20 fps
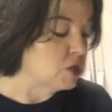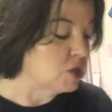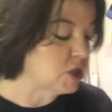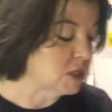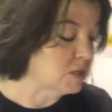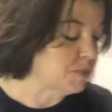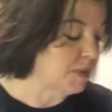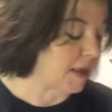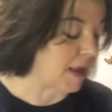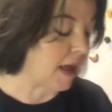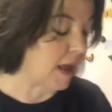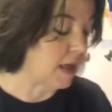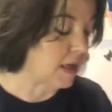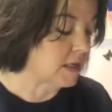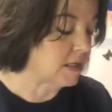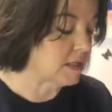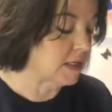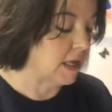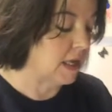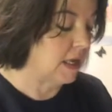just
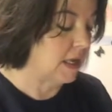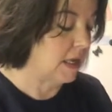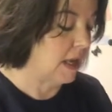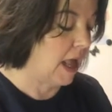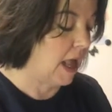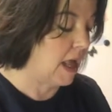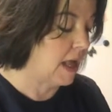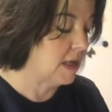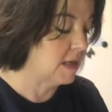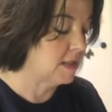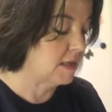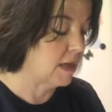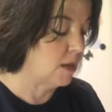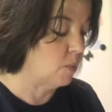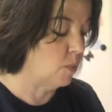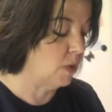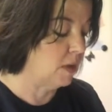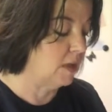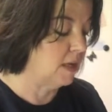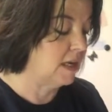because it has
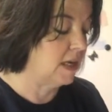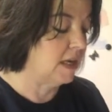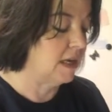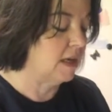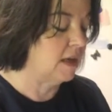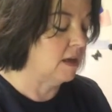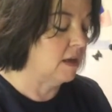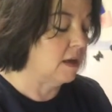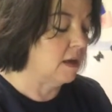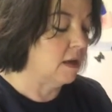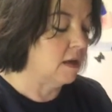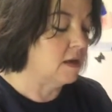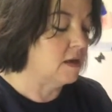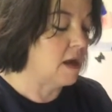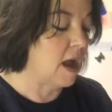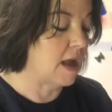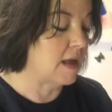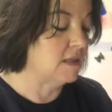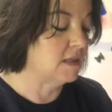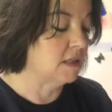a really
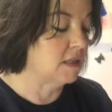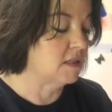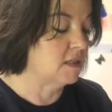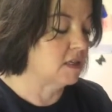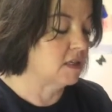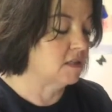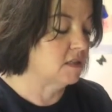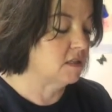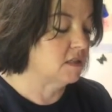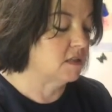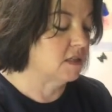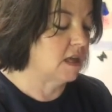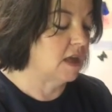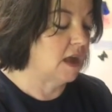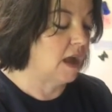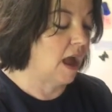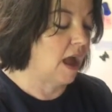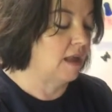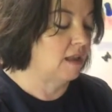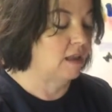nice
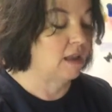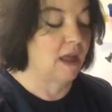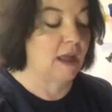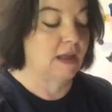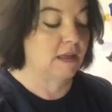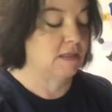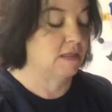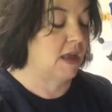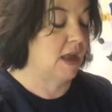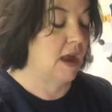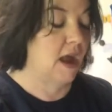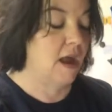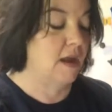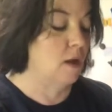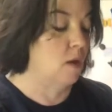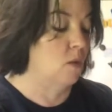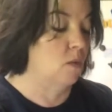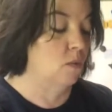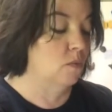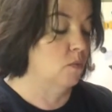consistency. Like I say, I
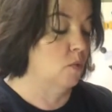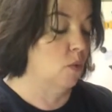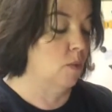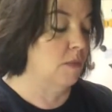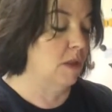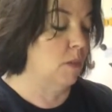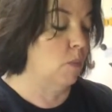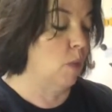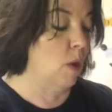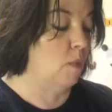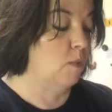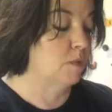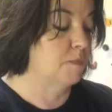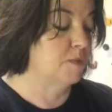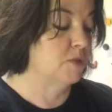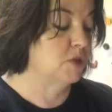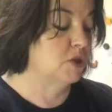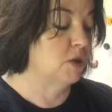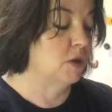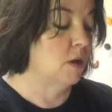don't normally work with
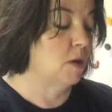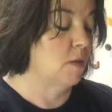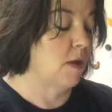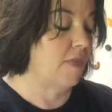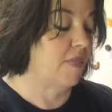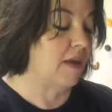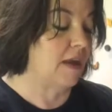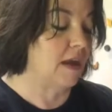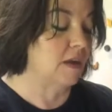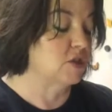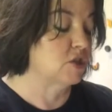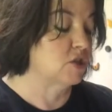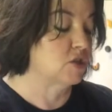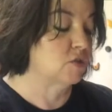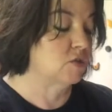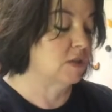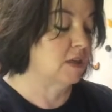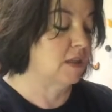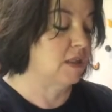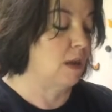prosciutto. I think I just
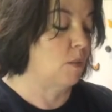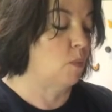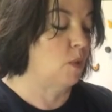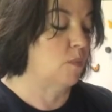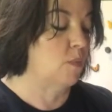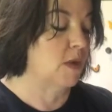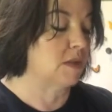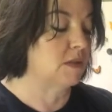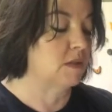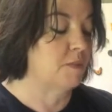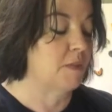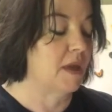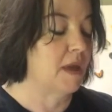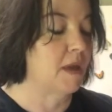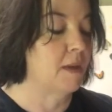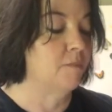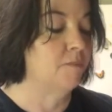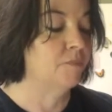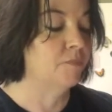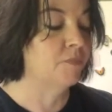used it in that one
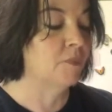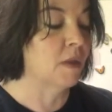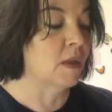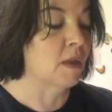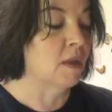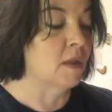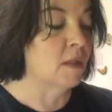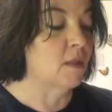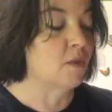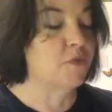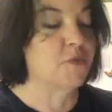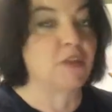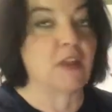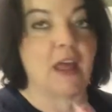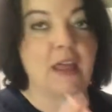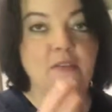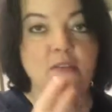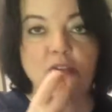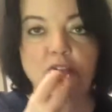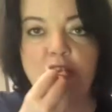recipe. The
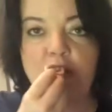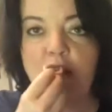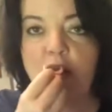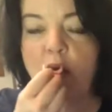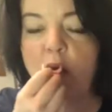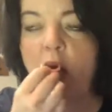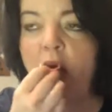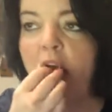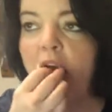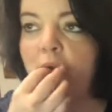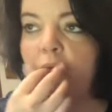flavor too,